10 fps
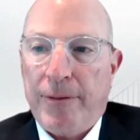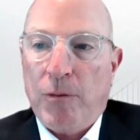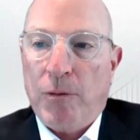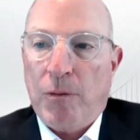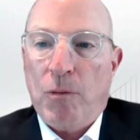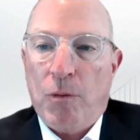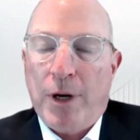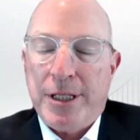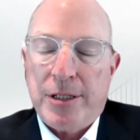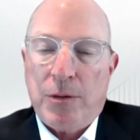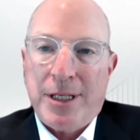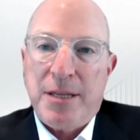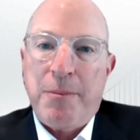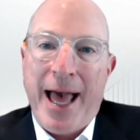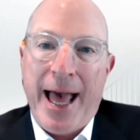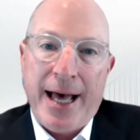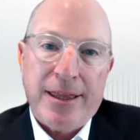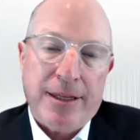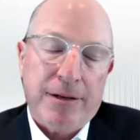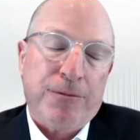what's the
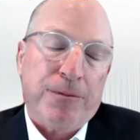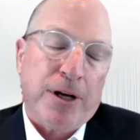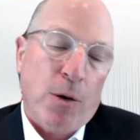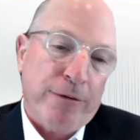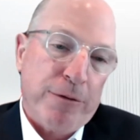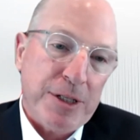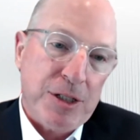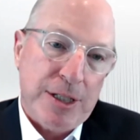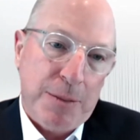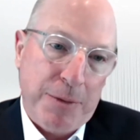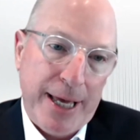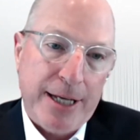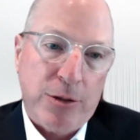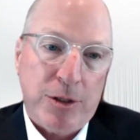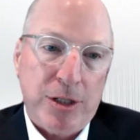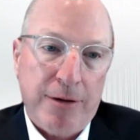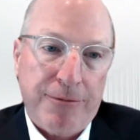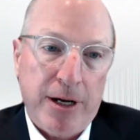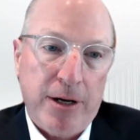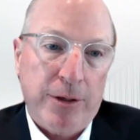path going from a CPA to a
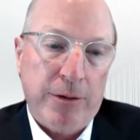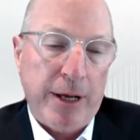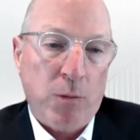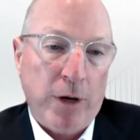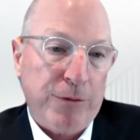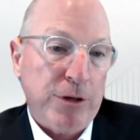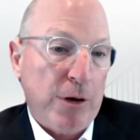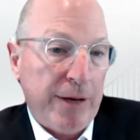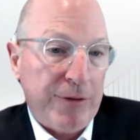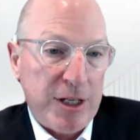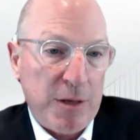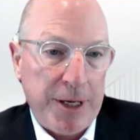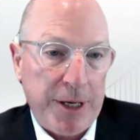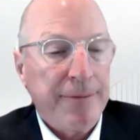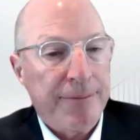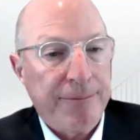CFO, and what if you don't have a CPA?